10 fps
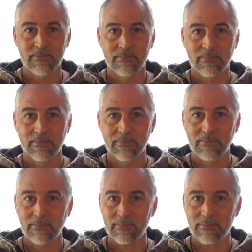
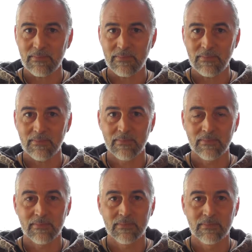
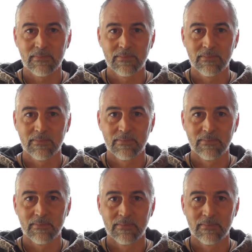
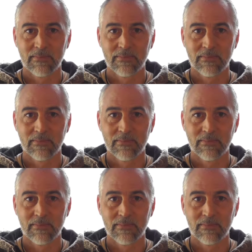(silence)